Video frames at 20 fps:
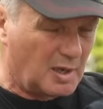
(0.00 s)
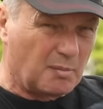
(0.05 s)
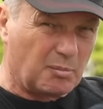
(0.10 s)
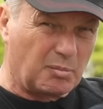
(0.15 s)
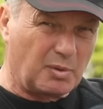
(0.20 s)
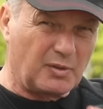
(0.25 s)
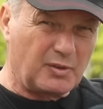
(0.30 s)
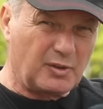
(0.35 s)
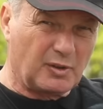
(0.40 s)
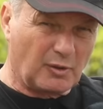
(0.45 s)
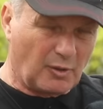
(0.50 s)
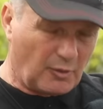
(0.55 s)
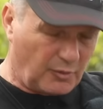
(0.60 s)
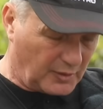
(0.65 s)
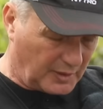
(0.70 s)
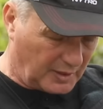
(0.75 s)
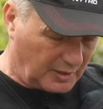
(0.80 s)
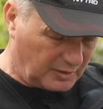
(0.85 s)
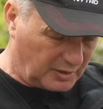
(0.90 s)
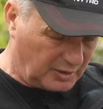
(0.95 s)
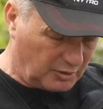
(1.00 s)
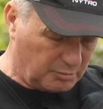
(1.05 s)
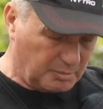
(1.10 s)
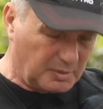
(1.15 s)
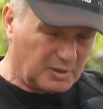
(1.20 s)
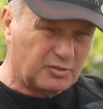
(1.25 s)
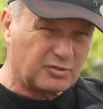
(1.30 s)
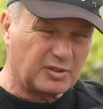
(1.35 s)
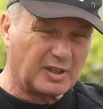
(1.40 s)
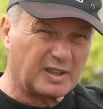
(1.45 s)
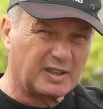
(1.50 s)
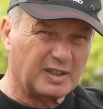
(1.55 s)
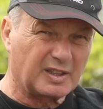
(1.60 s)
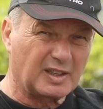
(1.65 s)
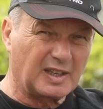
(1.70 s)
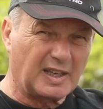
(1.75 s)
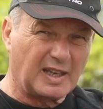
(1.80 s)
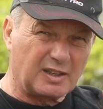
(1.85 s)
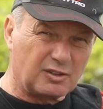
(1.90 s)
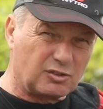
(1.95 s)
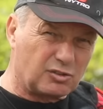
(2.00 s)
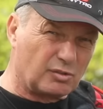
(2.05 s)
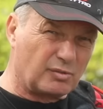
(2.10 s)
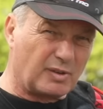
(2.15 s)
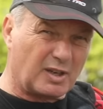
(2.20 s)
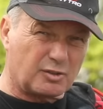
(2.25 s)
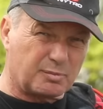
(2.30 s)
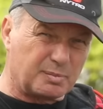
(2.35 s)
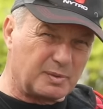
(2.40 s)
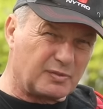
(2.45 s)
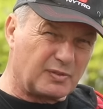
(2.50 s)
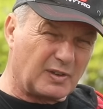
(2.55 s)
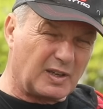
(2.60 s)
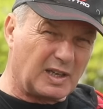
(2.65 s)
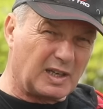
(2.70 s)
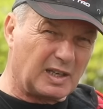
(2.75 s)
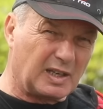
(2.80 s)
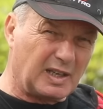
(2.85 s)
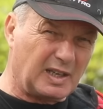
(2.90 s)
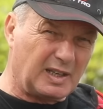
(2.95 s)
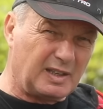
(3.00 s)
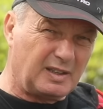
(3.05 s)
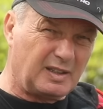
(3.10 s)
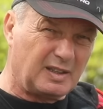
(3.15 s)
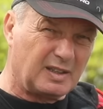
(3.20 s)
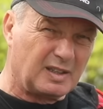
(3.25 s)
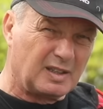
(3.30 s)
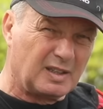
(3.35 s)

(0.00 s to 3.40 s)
But the other thing, it gives me a second line to rest my fire line.